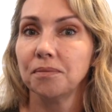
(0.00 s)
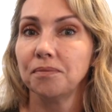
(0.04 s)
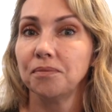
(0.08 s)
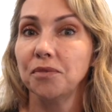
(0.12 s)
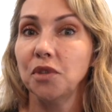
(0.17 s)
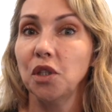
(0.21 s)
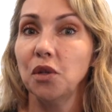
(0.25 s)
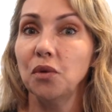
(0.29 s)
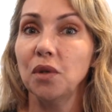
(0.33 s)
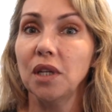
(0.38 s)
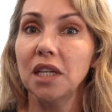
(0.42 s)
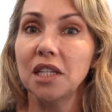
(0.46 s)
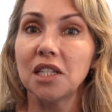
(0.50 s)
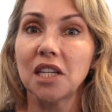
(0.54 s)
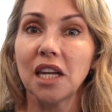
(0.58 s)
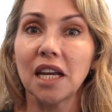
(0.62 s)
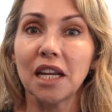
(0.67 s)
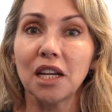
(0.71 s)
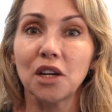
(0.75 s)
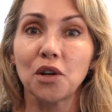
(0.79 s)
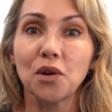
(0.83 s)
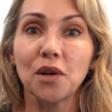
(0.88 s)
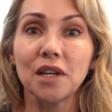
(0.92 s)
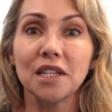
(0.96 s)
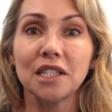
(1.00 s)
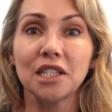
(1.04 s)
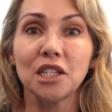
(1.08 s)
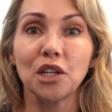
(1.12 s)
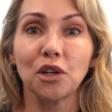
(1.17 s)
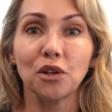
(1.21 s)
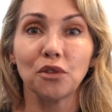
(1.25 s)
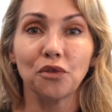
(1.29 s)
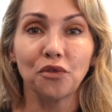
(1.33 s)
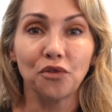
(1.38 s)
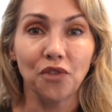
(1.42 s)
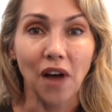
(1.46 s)
You need to increase
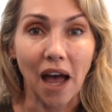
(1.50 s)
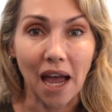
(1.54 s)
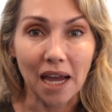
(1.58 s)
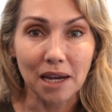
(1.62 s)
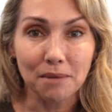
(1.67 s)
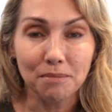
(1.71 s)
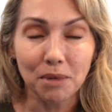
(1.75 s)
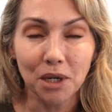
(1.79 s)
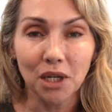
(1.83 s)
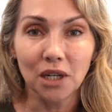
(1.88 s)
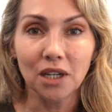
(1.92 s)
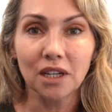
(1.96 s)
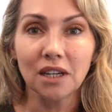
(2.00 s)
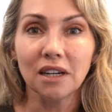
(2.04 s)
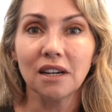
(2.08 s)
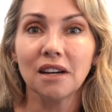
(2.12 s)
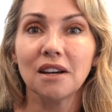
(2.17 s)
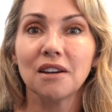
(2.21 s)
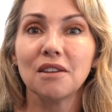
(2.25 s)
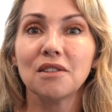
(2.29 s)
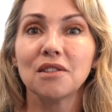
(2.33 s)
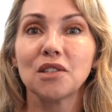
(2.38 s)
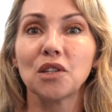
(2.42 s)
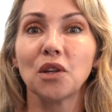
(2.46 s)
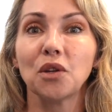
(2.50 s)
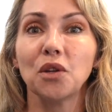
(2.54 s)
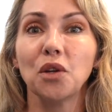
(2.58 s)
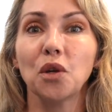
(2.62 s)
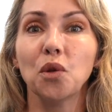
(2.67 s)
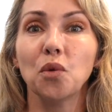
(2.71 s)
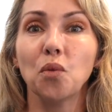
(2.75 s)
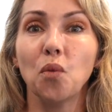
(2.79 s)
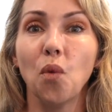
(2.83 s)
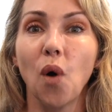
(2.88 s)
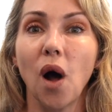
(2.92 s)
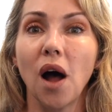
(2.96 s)
your fiber, so
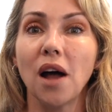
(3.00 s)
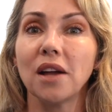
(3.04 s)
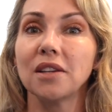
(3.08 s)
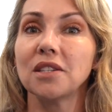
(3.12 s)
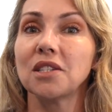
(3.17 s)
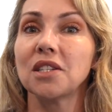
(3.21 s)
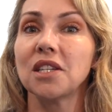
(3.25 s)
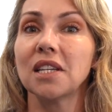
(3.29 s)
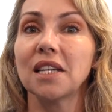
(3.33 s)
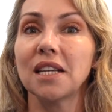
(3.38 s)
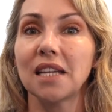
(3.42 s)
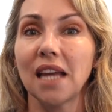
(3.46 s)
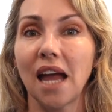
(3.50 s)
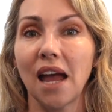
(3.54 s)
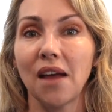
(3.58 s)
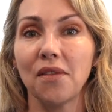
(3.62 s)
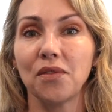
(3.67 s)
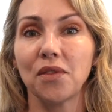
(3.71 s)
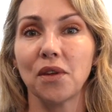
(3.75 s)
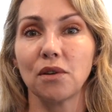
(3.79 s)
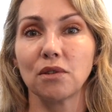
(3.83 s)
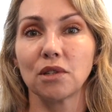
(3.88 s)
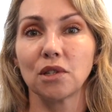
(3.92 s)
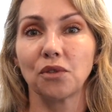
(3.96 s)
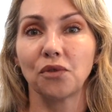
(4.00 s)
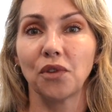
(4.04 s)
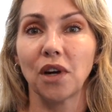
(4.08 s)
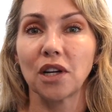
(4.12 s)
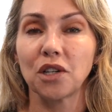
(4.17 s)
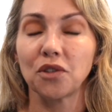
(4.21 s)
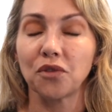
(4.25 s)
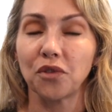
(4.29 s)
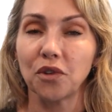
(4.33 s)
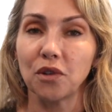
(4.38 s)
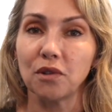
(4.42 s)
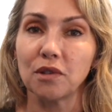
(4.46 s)
you'll want to get those
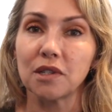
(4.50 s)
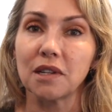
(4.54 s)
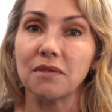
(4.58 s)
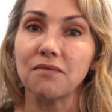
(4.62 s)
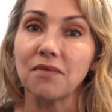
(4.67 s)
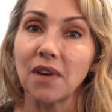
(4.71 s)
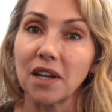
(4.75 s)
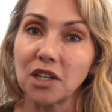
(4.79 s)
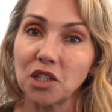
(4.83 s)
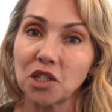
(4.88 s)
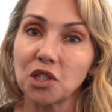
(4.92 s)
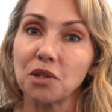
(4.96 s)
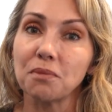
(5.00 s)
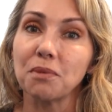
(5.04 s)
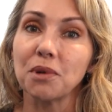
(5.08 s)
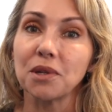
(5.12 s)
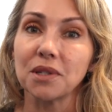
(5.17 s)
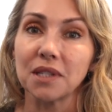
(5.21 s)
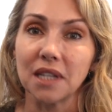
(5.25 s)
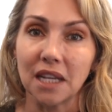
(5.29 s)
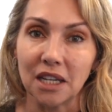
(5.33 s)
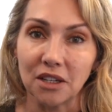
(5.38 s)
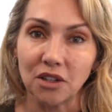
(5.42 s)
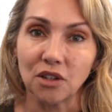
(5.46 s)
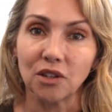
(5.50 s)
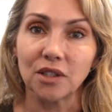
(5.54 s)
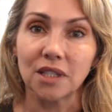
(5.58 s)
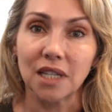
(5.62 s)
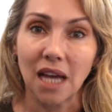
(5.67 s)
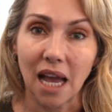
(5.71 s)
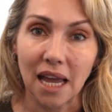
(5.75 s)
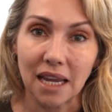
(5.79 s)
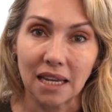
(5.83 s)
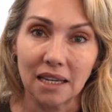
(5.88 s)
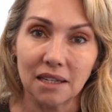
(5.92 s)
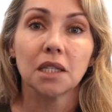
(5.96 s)
fresh fruits and vegetables in your
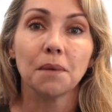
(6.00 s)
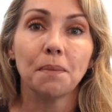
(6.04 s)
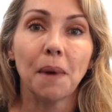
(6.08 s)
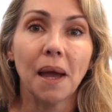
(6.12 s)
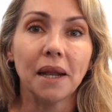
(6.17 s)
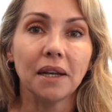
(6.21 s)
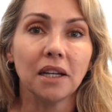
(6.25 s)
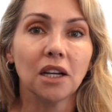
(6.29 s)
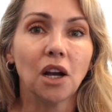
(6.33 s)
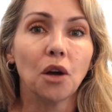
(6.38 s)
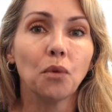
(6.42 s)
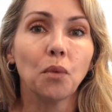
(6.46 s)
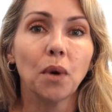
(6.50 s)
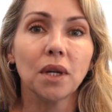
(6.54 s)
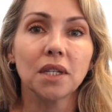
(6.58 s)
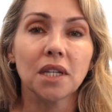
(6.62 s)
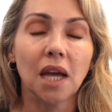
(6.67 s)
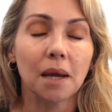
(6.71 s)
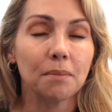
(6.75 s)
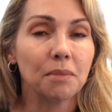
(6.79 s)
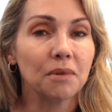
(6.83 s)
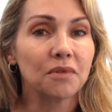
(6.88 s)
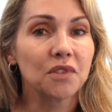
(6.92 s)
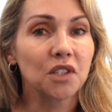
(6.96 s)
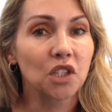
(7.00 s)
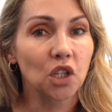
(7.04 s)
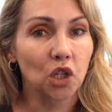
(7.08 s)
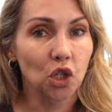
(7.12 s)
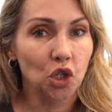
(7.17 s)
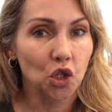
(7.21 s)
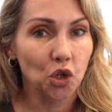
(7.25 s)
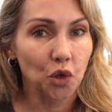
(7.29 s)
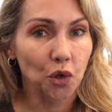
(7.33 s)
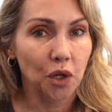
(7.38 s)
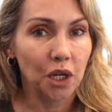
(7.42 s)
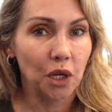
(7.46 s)
diet. Depending on what type of
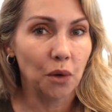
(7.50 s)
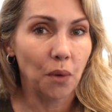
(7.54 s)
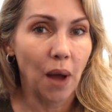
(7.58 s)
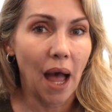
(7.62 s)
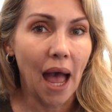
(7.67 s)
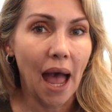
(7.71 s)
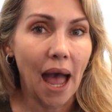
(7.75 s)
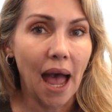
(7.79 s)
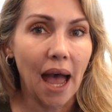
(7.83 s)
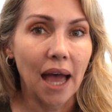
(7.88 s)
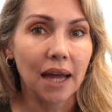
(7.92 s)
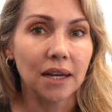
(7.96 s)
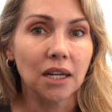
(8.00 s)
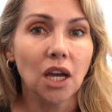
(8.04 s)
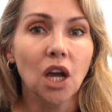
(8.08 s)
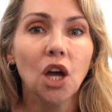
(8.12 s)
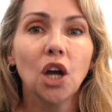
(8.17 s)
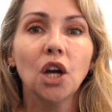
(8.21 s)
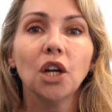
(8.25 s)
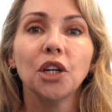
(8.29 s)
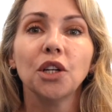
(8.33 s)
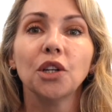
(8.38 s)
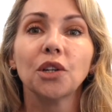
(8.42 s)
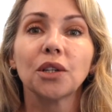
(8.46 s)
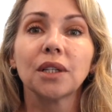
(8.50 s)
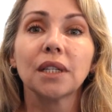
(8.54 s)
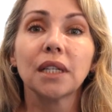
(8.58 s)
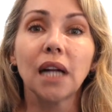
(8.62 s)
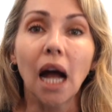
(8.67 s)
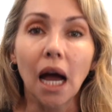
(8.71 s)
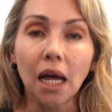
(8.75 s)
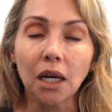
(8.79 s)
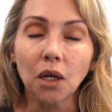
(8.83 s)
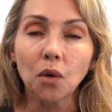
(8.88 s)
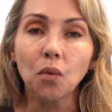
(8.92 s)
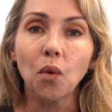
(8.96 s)
surgery you had, you're
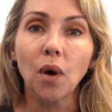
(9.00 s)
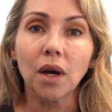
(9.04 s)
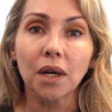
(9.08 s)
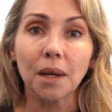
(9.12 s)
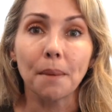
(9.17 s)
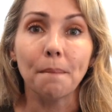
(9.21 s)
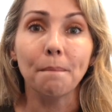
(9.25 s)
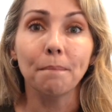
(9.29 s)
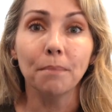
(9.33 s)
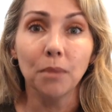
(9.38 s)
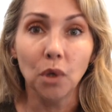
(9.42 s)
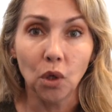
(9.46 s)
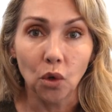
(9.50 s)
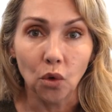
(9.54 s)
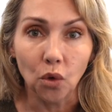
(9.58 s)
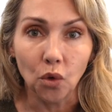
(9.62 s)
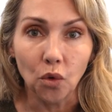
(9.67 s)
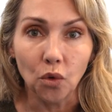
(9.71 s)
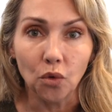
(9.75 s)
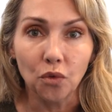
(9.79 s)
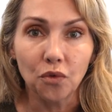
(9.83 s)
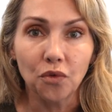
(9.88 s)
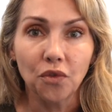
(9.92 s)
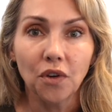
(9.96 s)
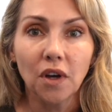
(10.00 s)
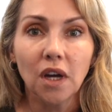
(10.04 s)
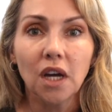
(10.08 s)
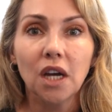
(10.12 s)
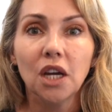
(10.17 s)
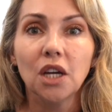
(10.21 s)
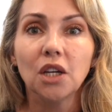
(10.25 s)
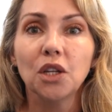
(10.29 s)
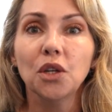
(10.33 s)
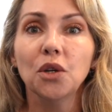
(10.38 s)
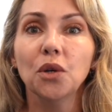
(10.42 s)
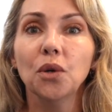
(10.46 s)
gonna wanna move.
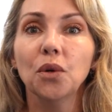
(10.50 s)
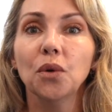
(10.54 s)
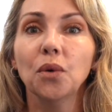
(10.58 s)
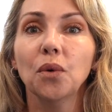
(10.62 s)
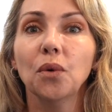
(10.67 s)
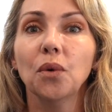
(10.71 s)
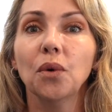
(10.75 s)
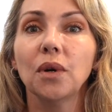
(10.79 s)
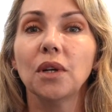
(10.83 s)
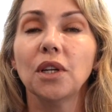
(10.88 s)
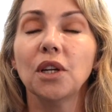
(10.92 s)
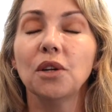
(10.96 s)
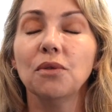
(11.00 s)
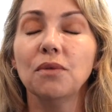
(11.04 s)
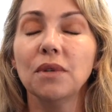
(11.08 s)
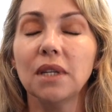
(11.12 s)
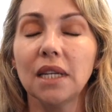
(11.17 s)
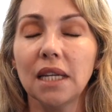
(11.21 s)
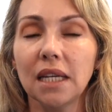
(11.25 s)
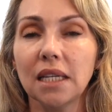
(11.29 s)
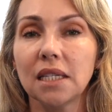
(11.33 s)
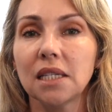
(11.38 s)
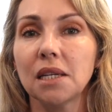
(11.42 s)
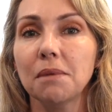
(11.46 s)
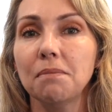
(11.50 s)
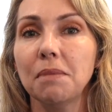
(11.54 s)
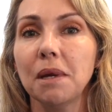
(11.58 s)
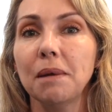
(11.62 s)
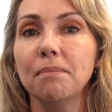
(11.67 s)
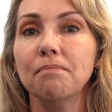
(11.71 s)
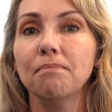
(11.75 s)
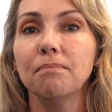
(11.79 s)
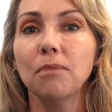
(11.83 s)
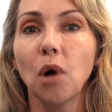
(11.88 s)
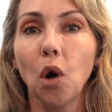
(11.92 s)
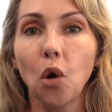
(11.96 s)
You need to be
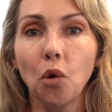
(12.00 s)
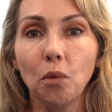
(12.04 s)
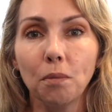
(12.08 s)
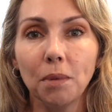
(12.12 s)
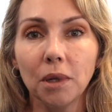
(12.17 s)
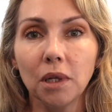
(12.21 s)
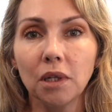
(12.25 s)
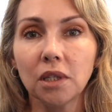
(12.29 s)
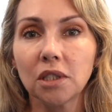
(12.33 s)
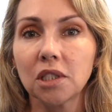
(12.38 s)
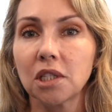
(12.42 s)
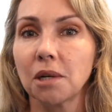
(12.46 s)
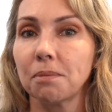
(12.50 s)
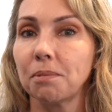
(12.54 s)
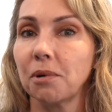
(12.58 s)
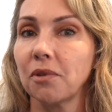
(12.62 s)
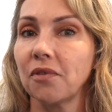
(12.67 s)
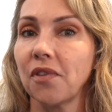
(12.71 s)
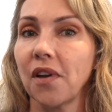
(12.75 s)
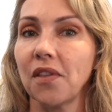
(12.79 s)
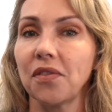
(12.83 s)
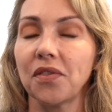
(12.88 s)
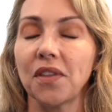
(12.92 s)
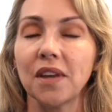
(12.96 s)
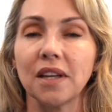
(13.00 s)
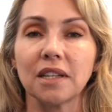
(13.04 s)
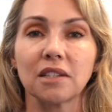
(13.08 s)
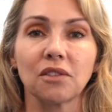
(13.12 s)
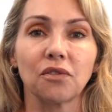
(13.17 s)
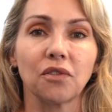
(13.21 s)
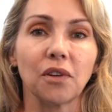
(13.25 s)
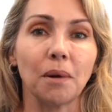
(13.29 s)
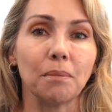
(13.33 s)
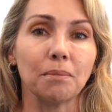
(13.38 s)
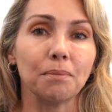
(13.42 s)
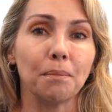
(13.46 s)
mobile to prevent things
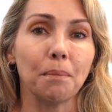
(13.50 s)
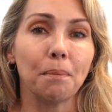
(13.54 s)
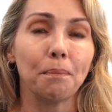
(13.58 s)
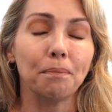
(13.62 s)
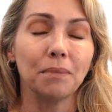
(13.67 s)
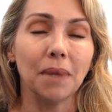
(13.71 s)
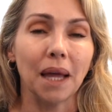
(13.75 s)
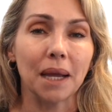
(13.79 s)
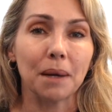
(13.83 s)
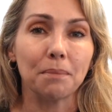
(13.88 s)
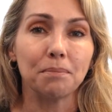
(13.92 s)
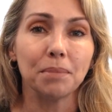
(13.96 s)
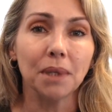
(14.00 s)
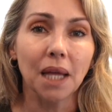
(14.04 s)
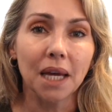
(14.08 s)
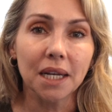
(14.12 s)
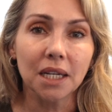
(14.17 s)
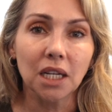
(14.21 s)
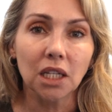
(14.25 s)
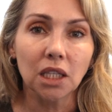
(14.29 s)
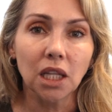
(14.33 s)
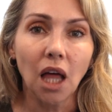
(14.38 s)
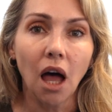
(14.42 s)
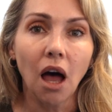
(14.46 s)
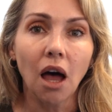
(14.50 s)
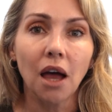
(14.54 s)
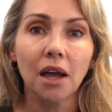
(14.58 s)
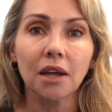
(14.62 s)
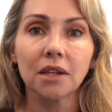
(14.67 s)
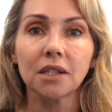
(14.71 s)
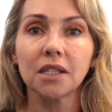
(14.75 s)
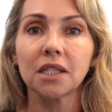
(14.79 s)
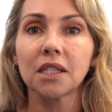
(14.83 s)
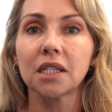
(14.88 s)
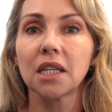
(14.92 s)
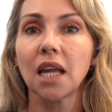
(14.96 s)
from like blood
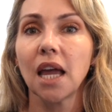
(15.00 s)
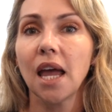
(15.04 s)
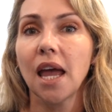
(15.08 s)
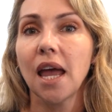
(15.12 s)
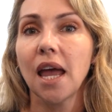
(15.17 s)
clots,